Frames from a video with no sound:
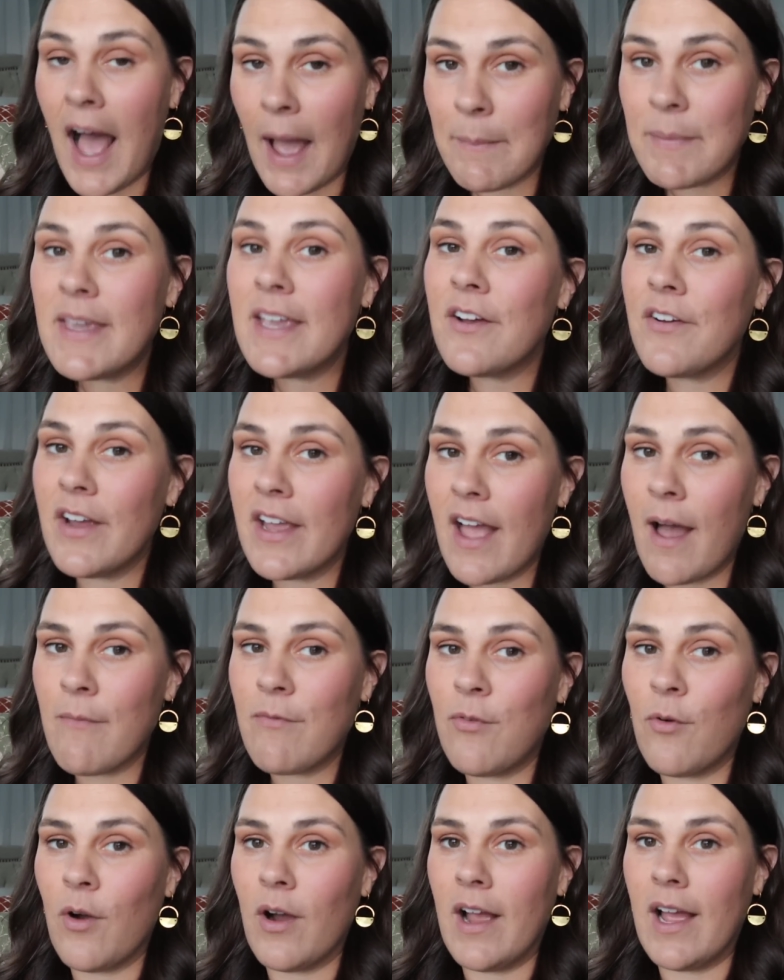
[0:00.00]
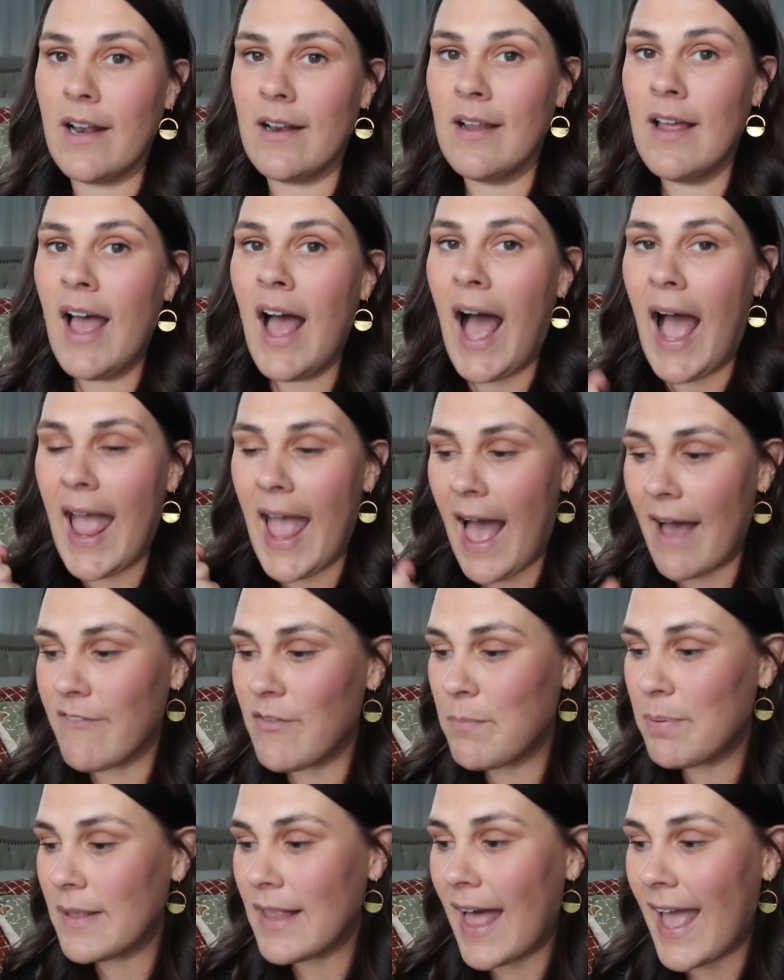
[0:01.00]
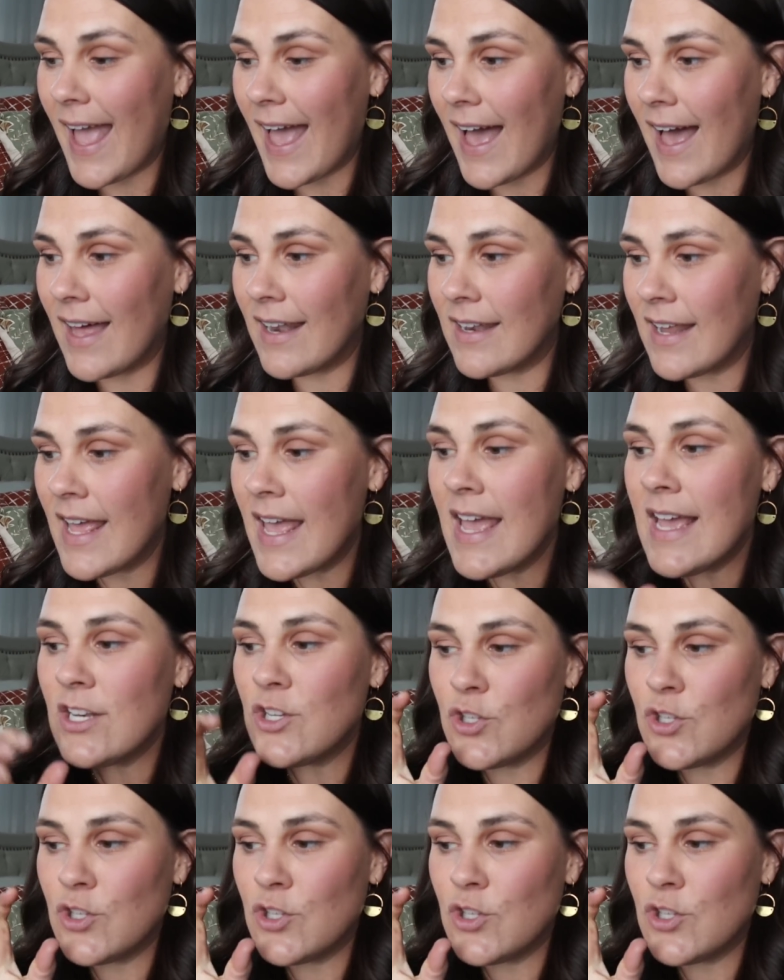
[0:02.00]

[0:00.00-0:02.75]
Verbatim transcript: I'm gearing up for it. I have a plan